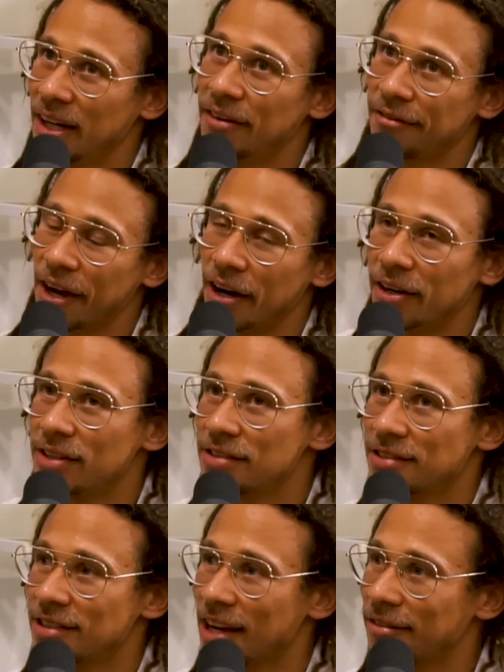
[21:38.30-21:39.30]
It
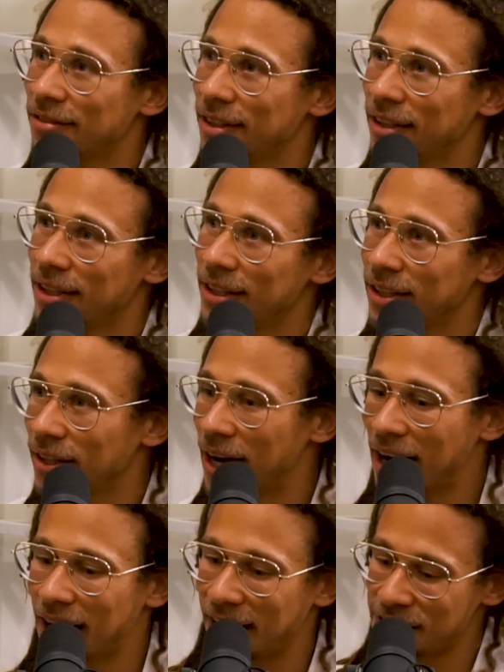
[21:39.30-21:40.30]
varies, definitely. You know,
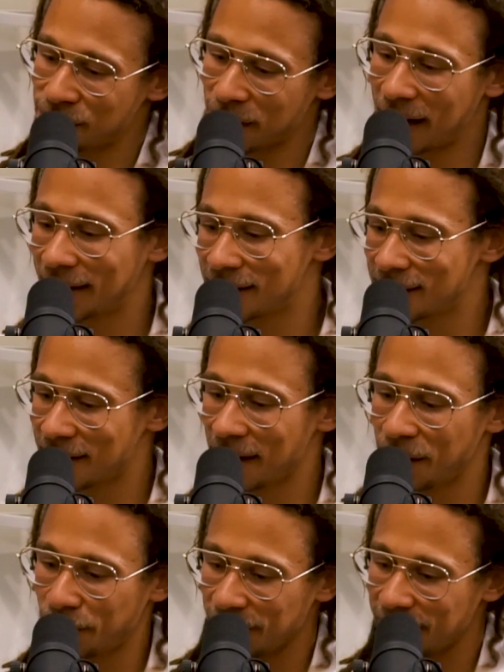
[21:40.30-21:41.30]
I try to
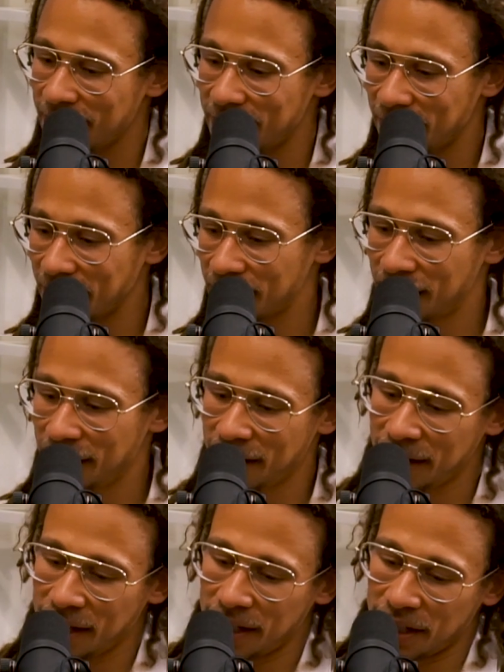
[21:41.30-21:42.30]
stay within like
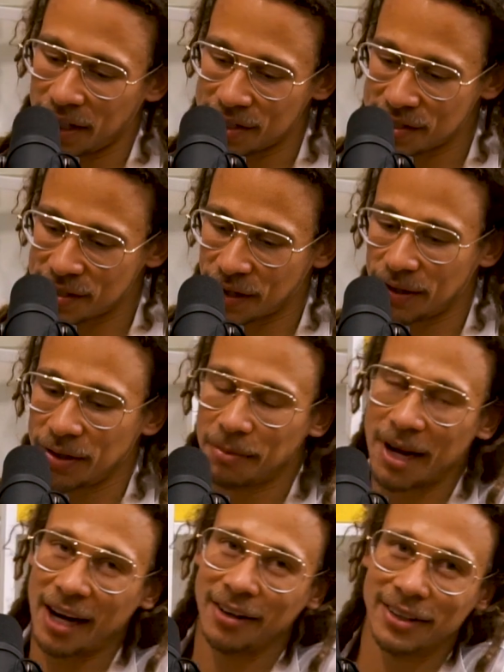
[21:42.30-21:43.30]
a certain
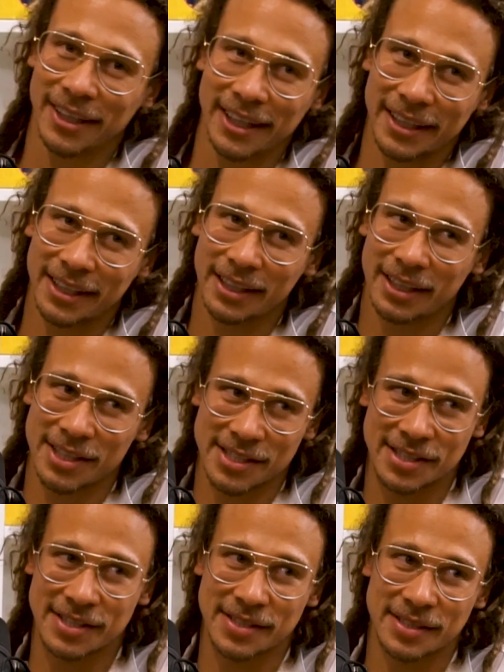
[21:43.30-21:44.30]
amount, like,
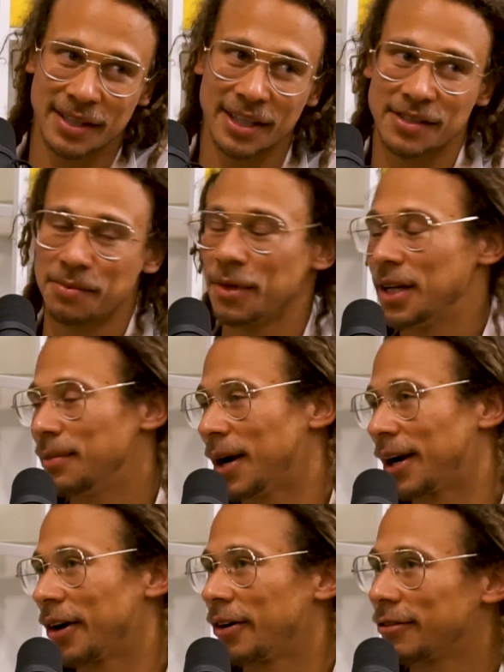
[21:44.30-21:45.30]
because it's me and
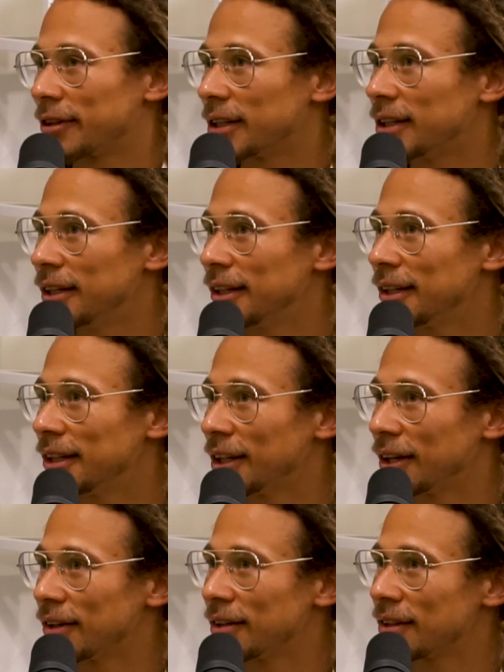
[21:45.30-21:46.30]
my girlfriend, you
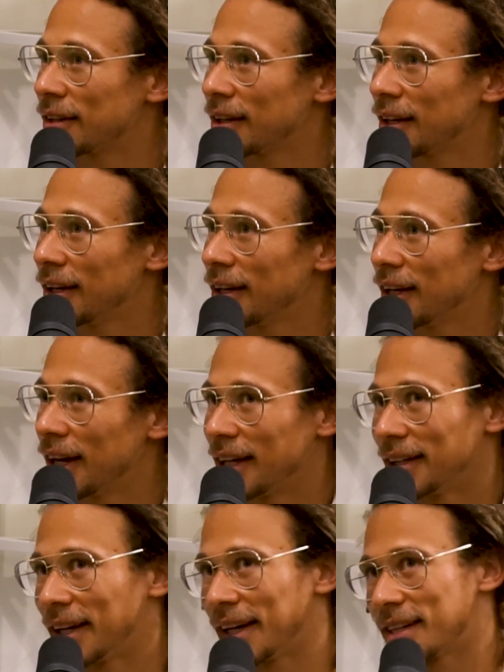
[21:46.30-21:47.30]
know? Got you.
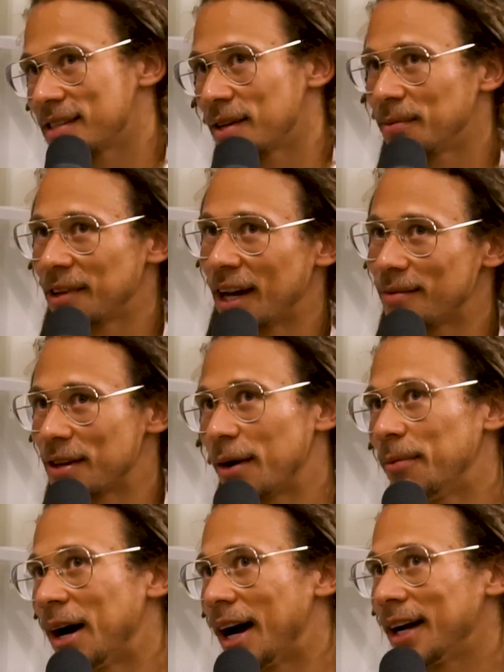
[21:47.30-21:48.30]
And like, sometimes I'll
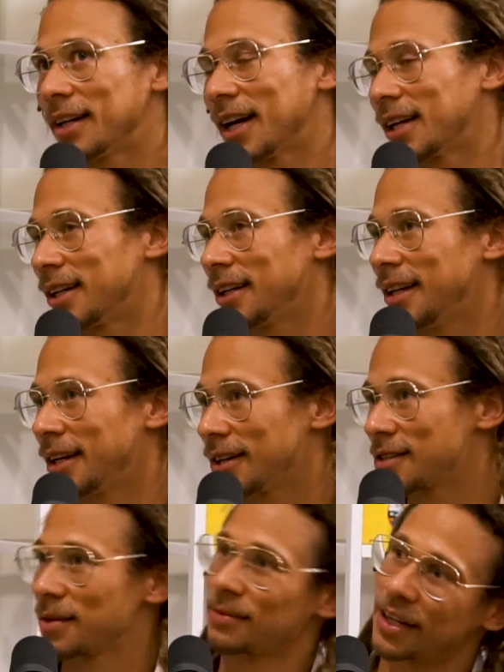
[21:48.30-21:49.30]
buy a lot of the
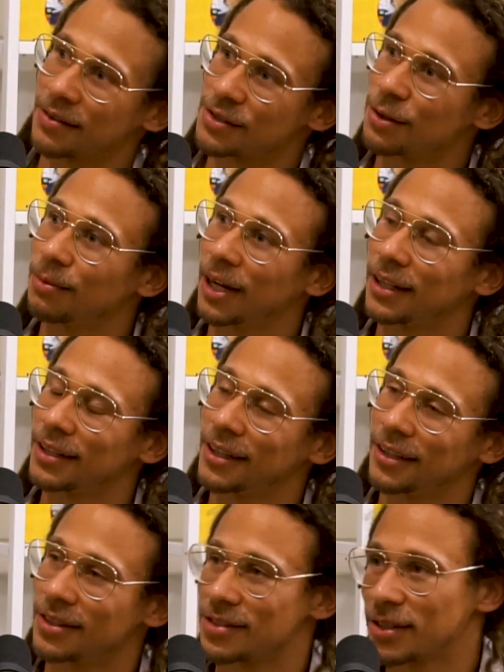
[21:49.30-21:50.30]
dinners, sometimes she'll buy the
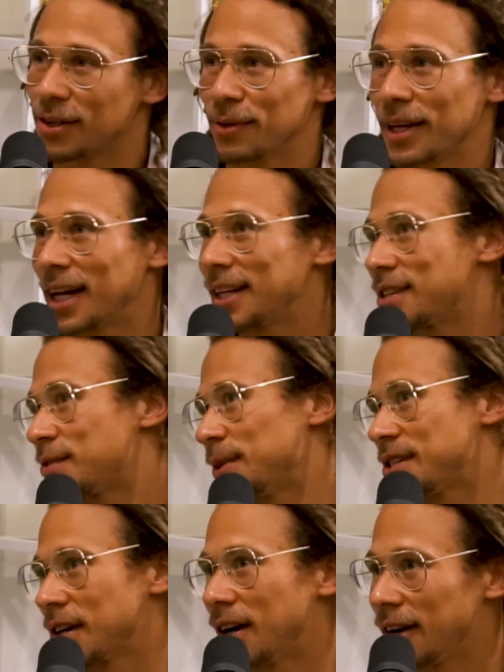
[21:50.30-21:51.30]
dinners, you know? We kind of
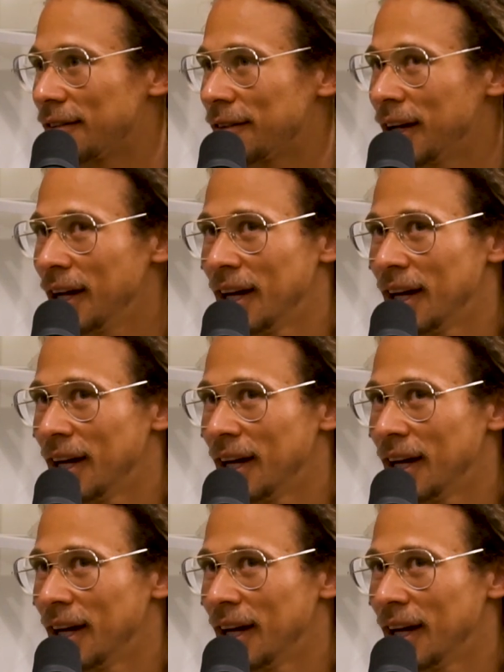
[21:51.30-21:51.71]
switch off.